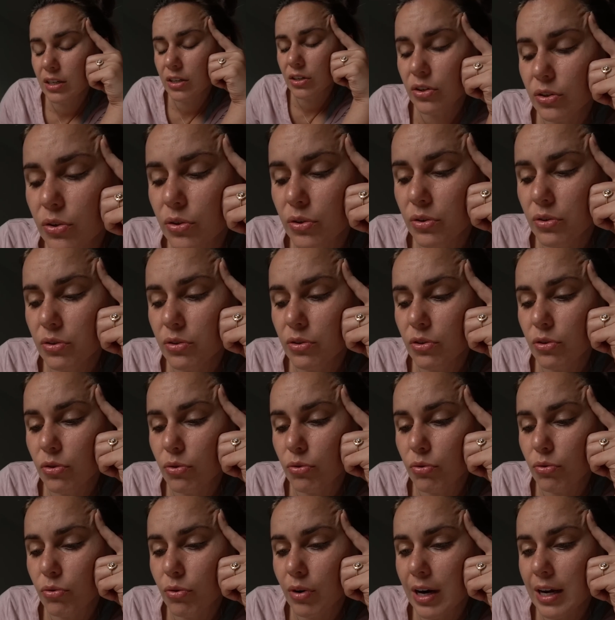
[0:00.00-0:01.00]
Good
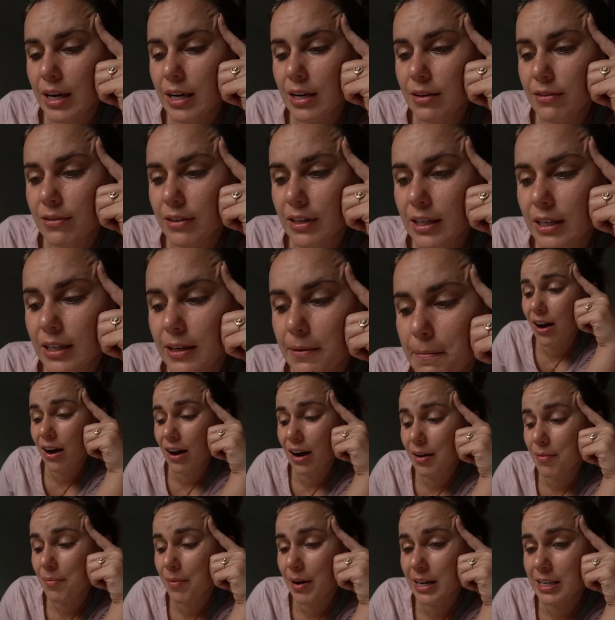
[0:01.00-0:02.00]
gravy.
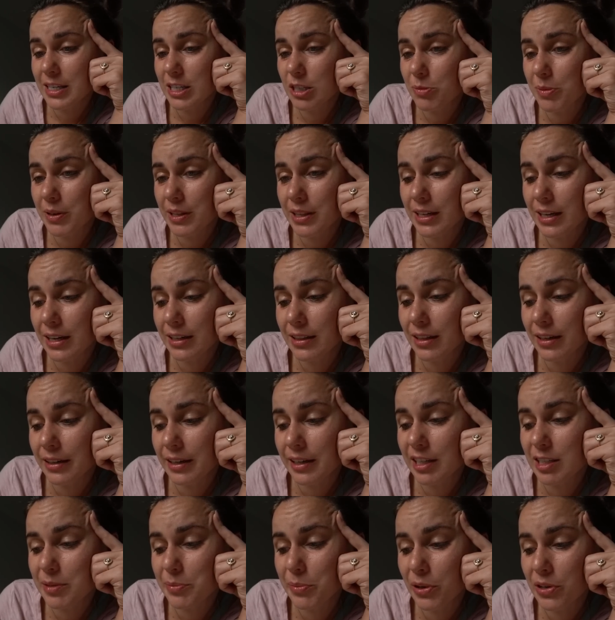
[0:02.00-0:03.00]
I might just be the
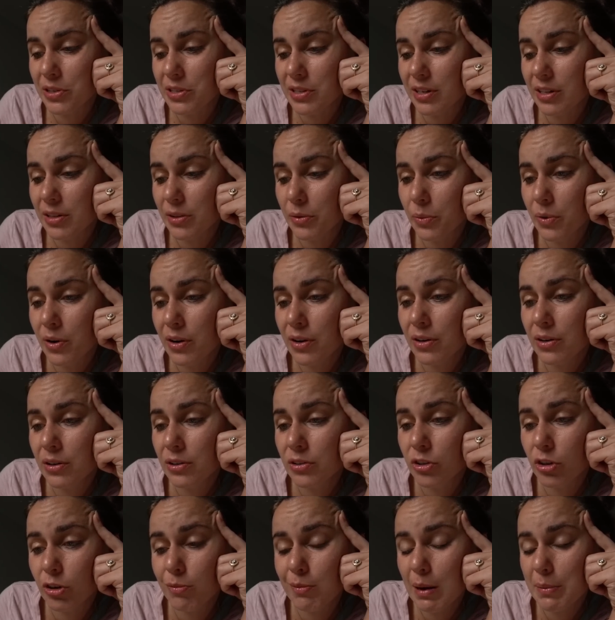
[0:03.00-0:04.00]
unluckiest person in the
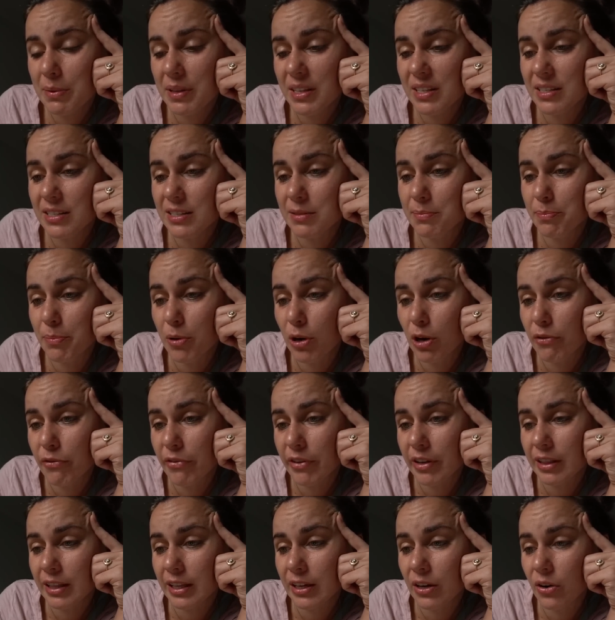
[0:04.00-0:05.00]
world, or maybe this is
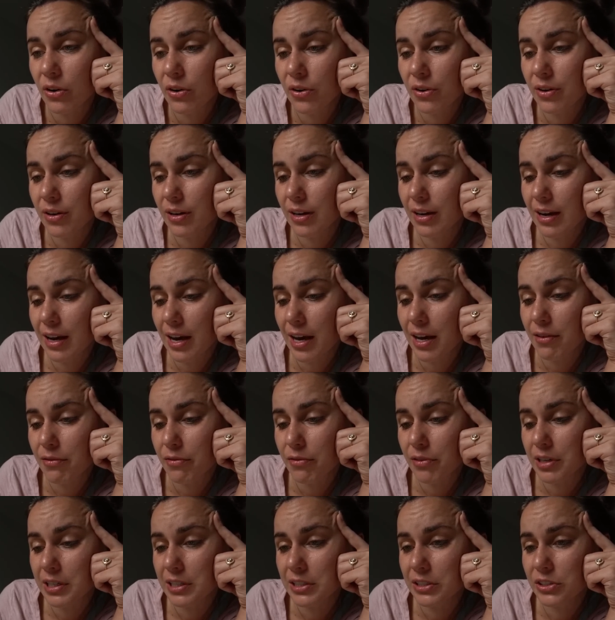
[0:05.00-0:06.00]
perfectly on
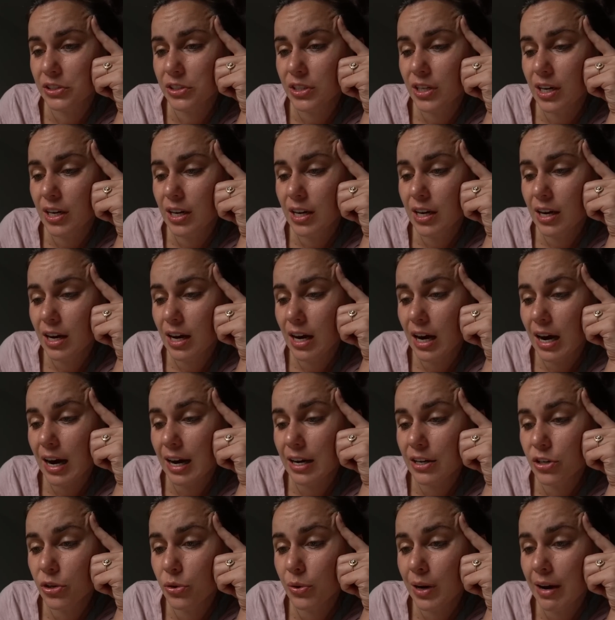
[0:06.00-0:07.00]
average. Uh,
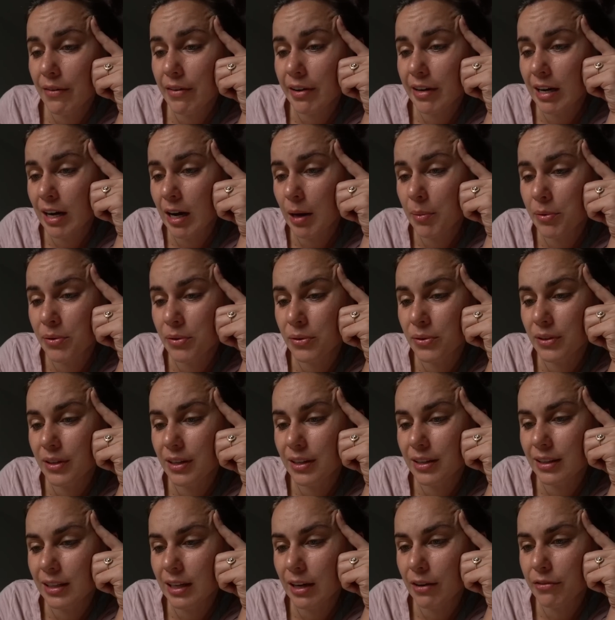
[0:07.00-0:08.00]
I do have a
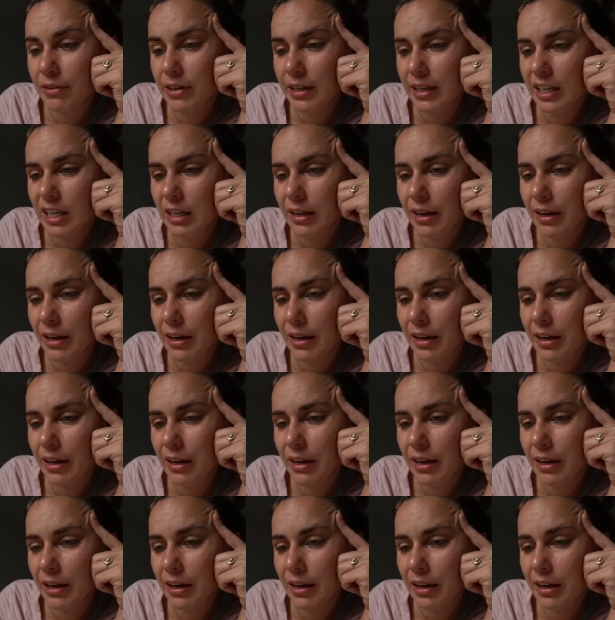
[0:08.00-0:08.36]
couple left in